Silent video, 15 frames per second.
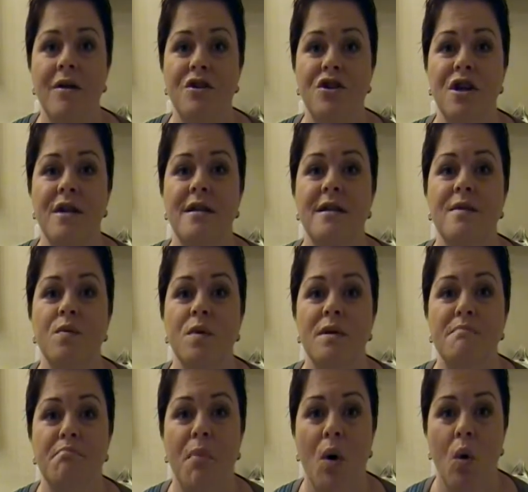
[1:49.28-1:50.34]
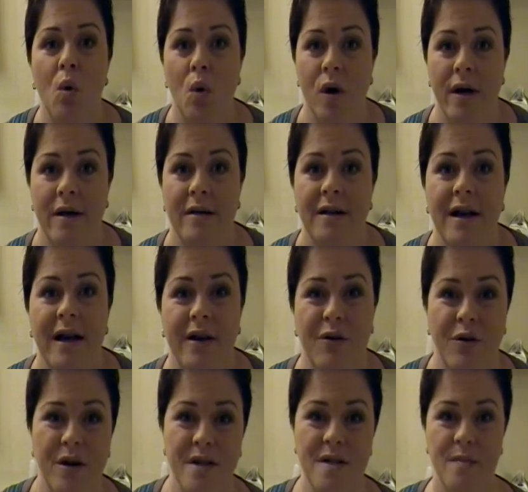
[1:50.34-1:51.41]
Jesus was born at
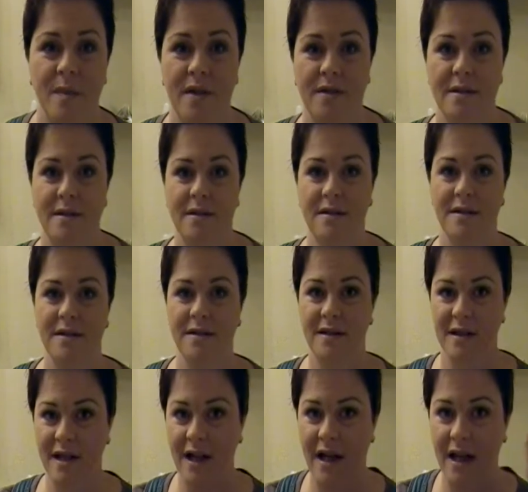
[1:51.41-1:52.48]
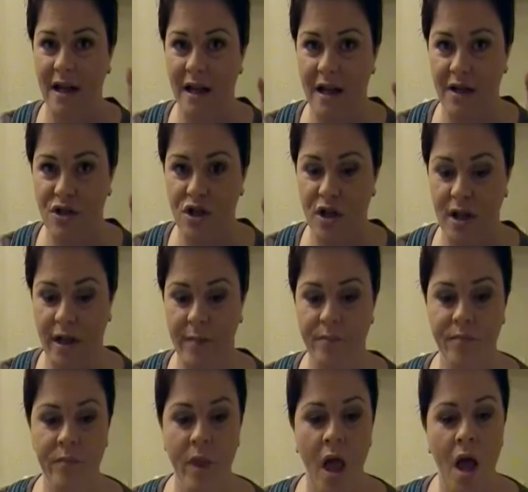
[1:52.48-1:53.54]
Christmas, allegedly.
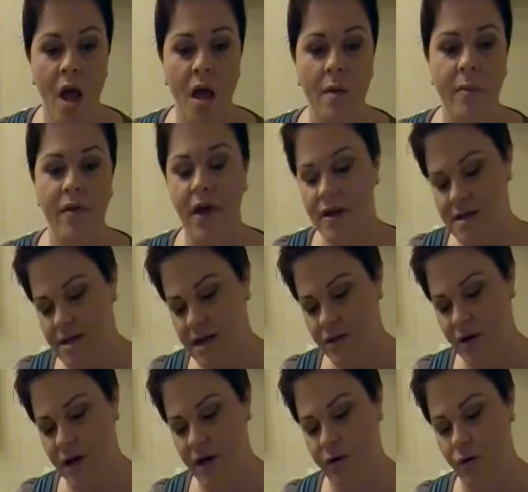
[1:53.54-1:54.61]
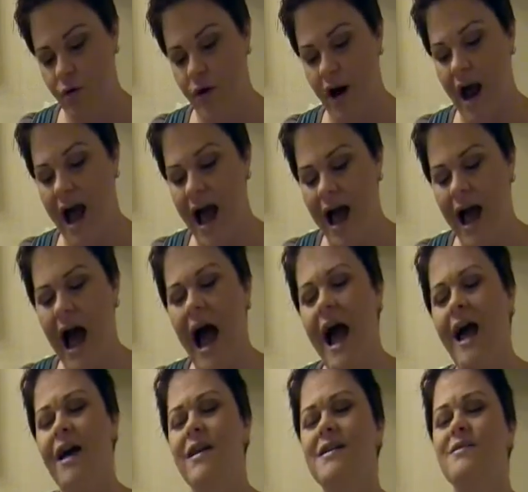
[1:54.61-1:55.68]
But that's neither here nor there.
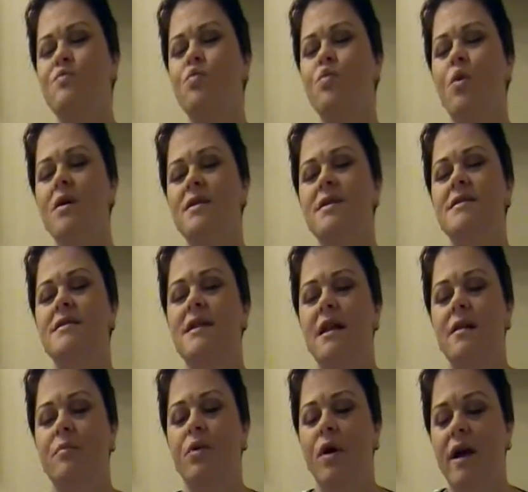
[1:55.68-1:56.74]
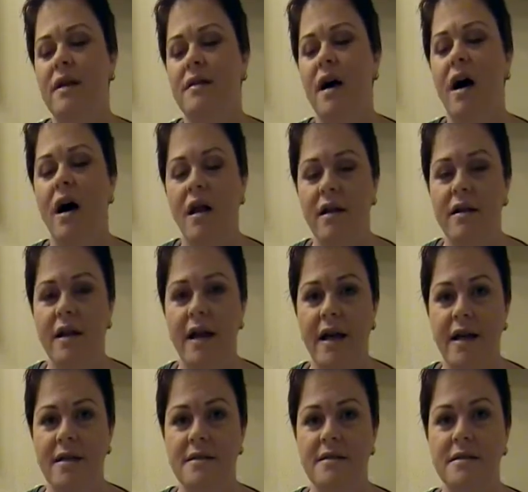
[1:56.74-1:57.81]
I, I want to celebrate the
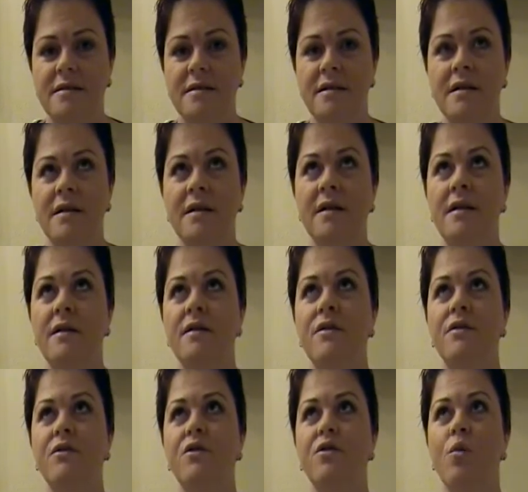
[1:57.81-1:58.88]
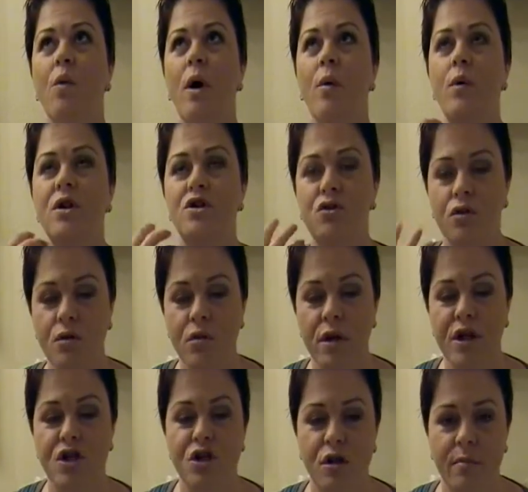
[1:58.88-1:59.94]
holidays the way we
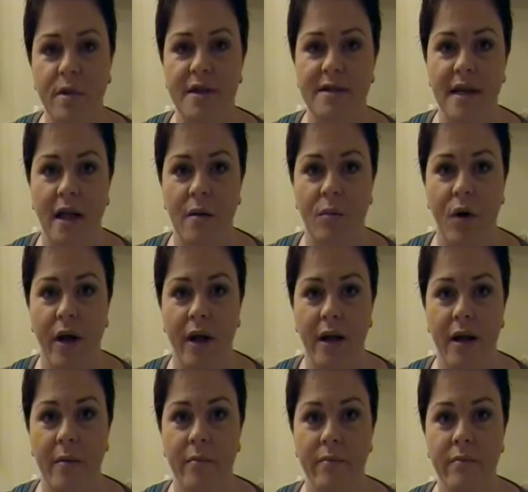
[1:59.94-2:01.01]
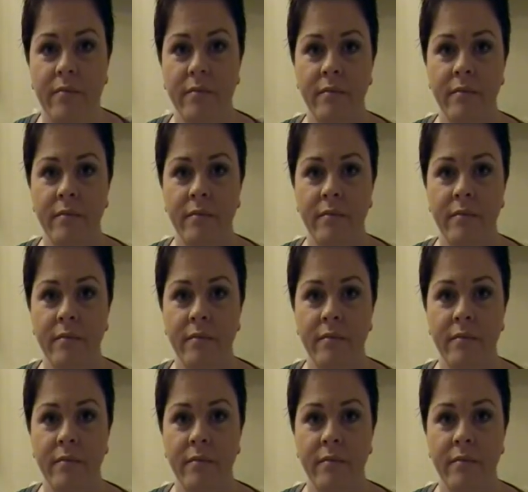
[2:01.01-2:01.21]
truly should be celebrating them.